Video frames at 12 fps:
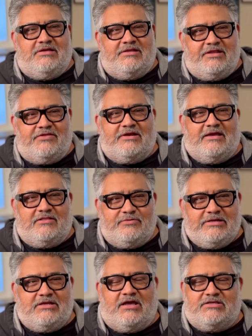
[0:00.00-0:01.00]
Another
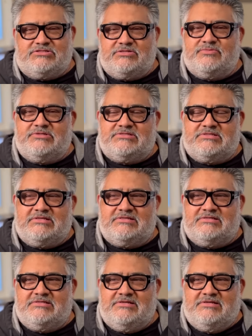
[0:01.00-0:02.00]
Halloween costume was the,
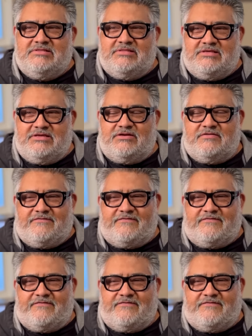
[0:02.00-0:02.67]
uh, the year of